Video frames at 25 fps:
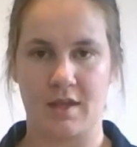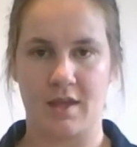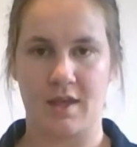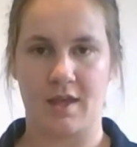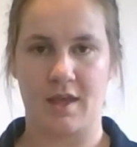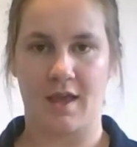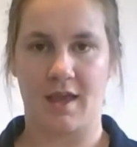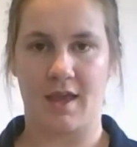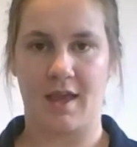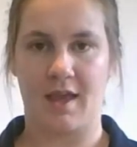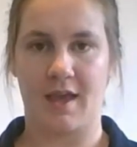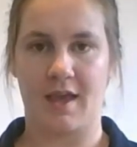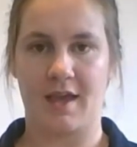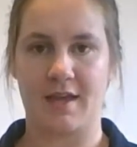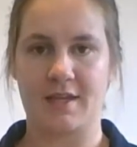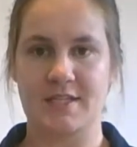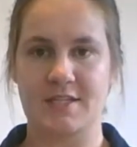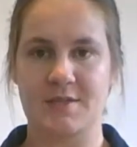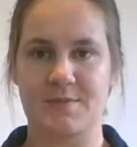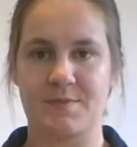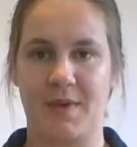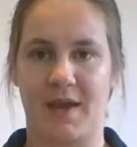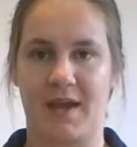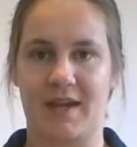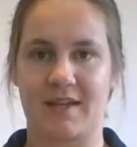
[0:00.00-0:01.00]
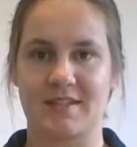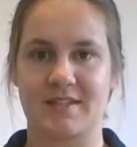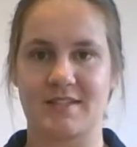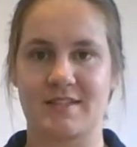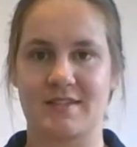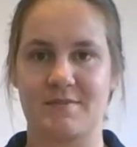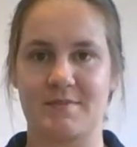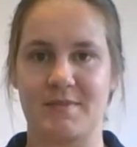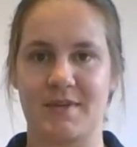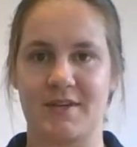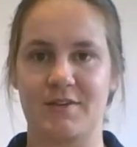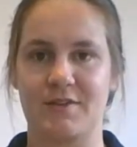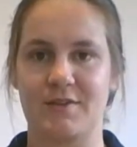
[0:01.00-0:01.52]
And back to the
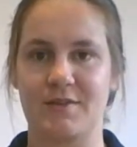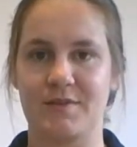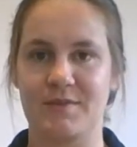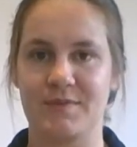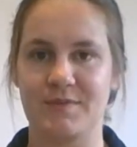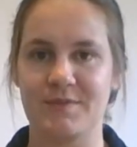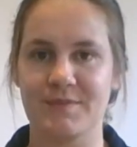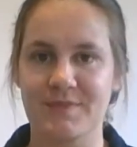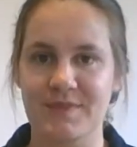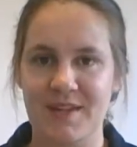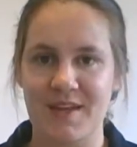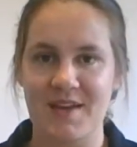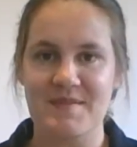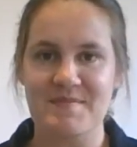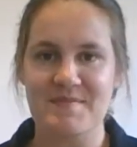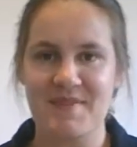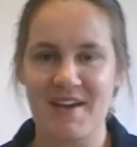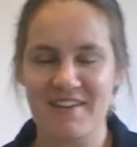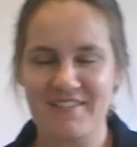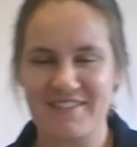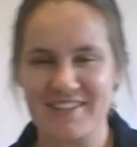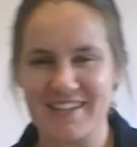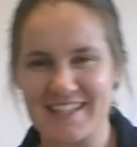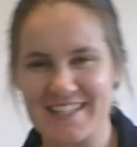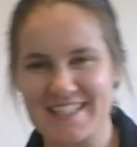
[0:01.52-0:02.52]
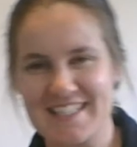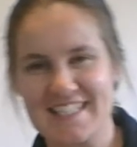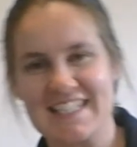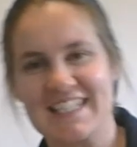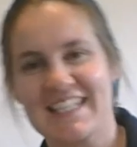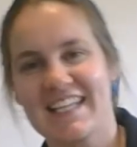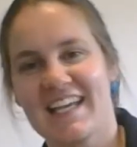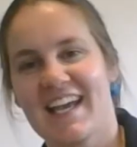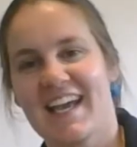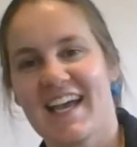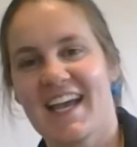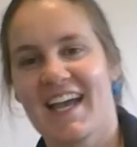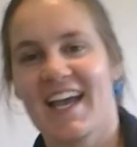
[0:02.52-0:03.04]
middle. Perfect.
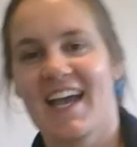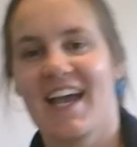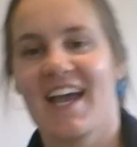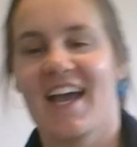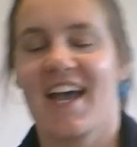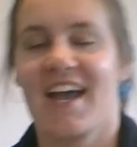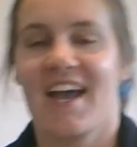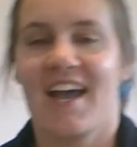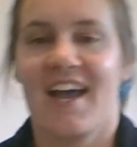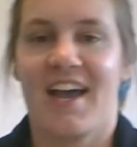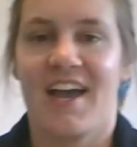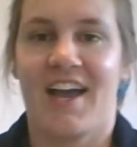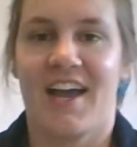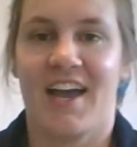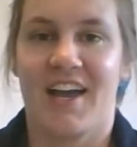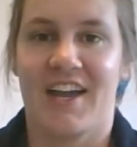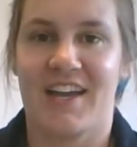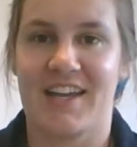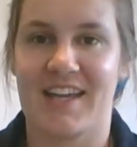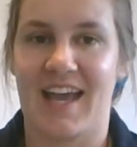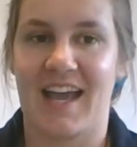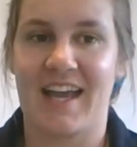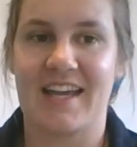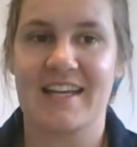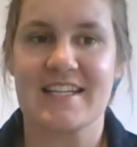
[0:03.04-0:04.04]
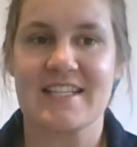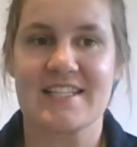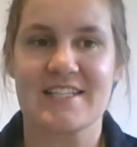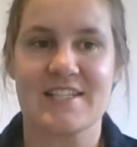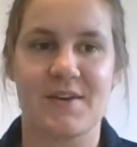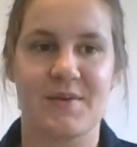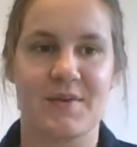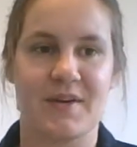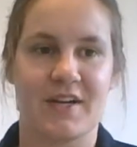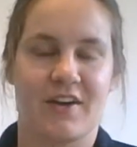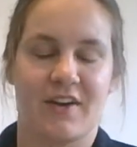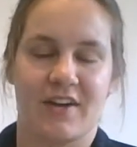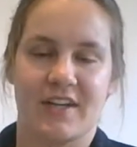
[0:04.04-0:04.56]
Okay, so
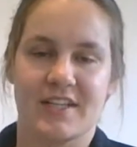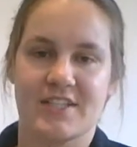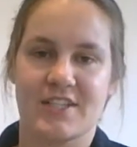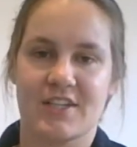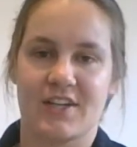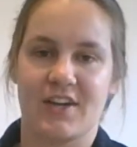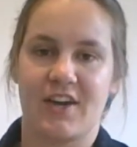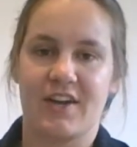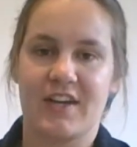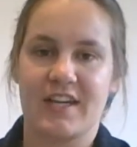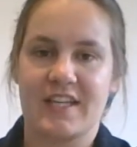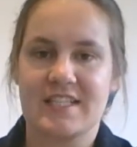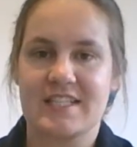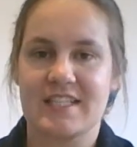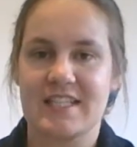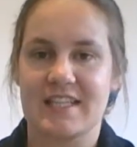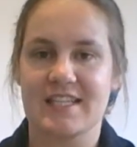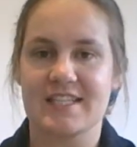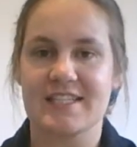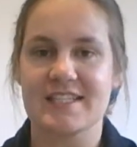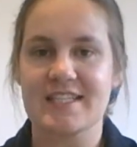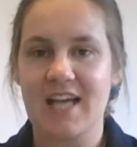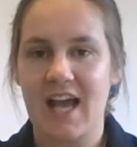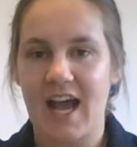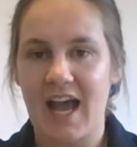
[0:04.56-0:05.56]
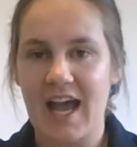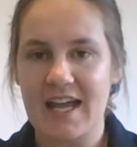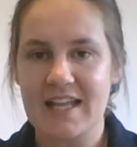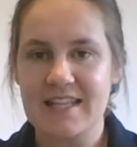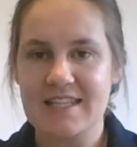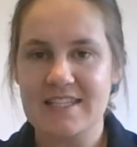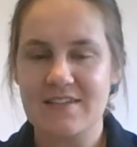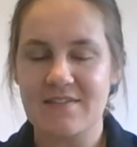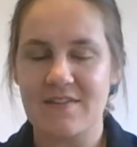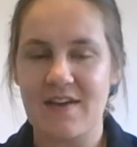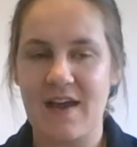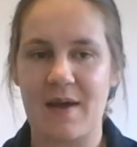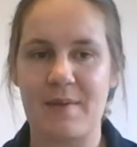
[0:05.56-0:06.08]
we're going to go into the sides
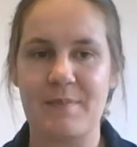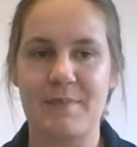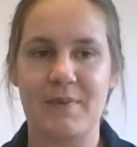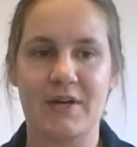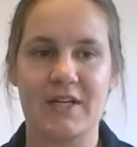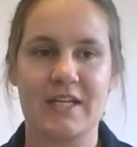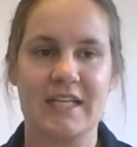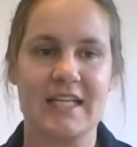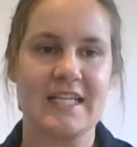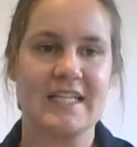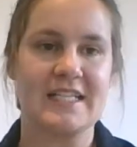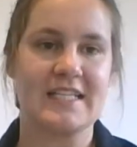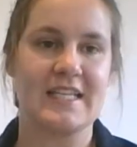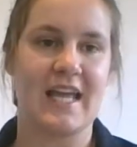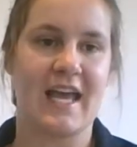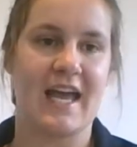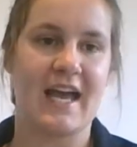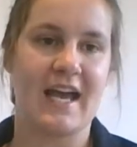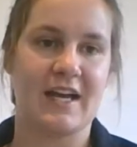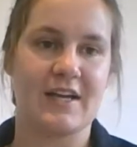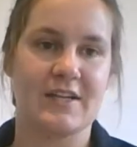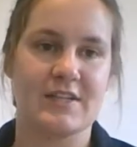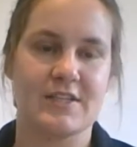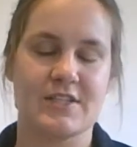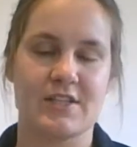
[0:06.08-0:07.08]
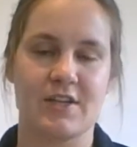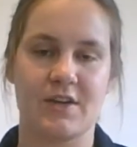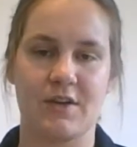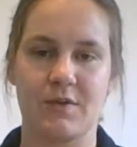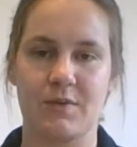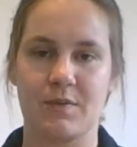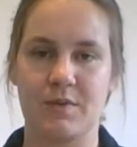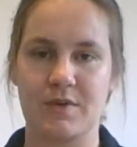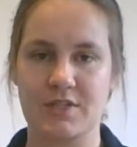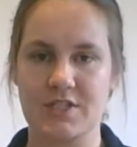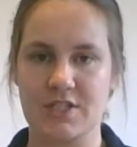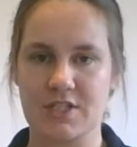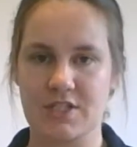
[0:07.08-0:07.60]
of our body now. So
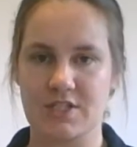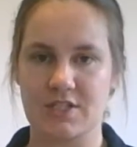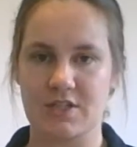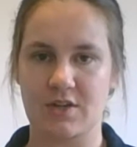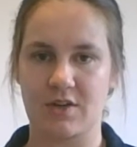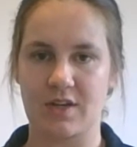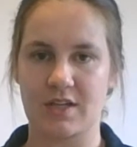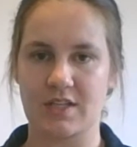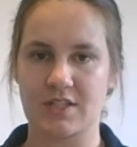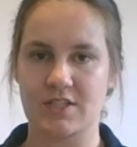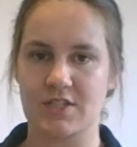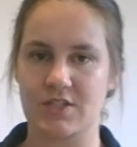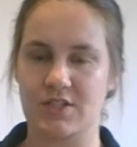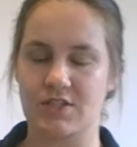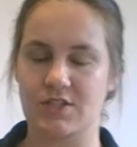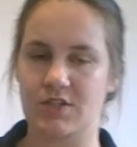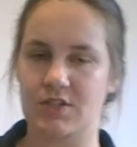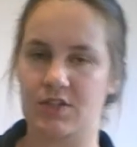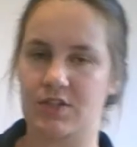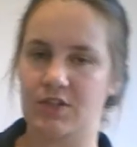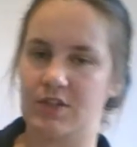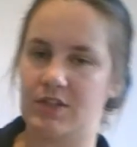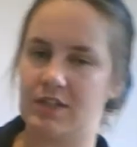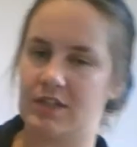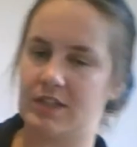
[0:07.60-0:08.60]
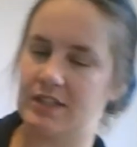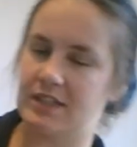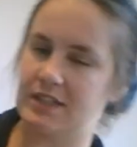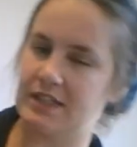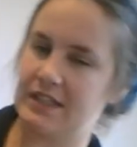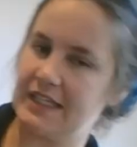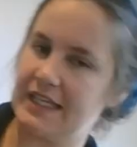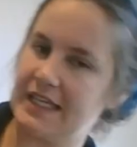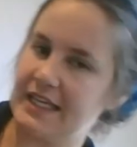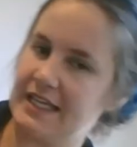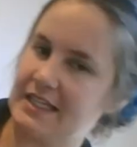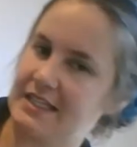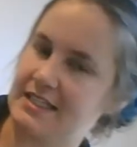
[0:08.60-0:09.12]
we're just going to do
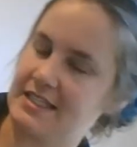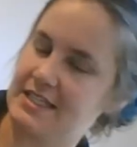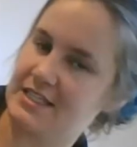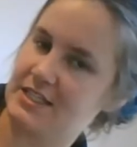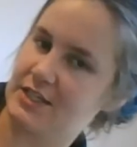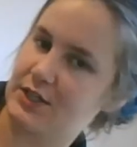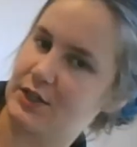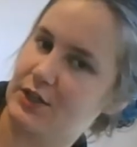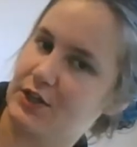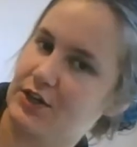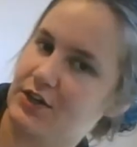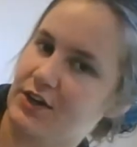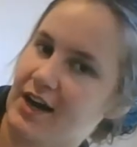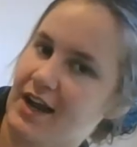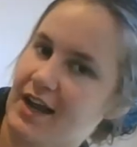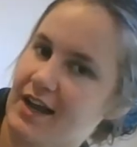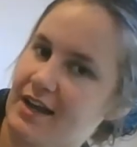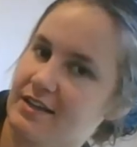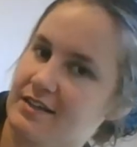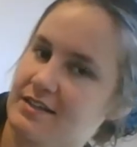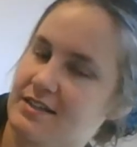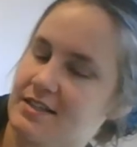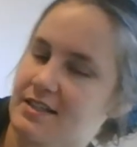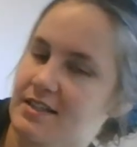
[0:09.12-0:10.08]
leans to the ground.